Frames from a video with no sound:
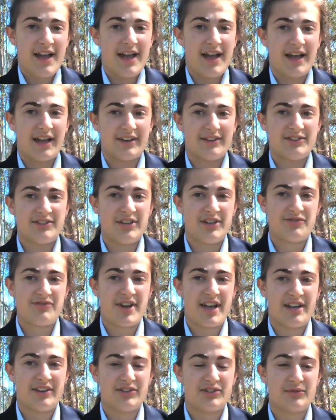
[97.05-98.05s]
and she
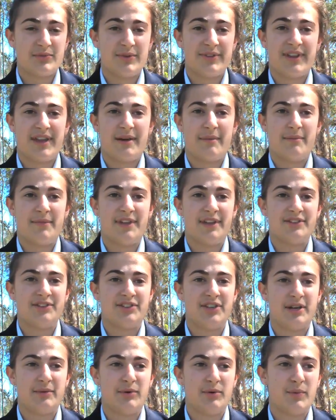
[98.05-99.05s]
arranged with them that
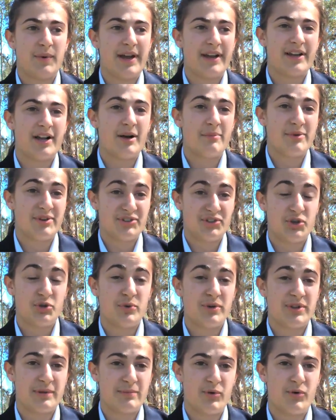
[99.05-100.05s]
she would wake up at
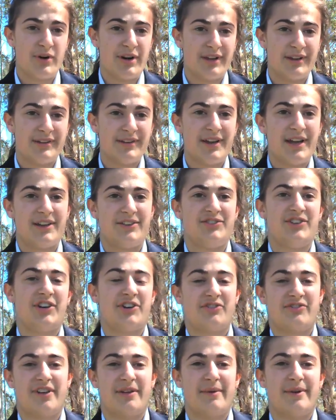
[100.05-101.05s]
2 in the morning and
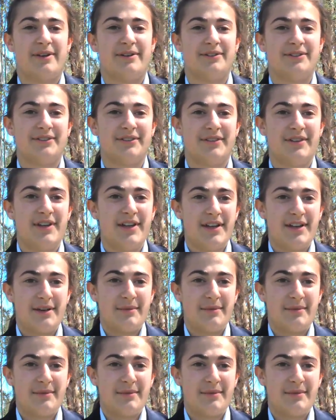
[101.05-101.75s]
check her emails,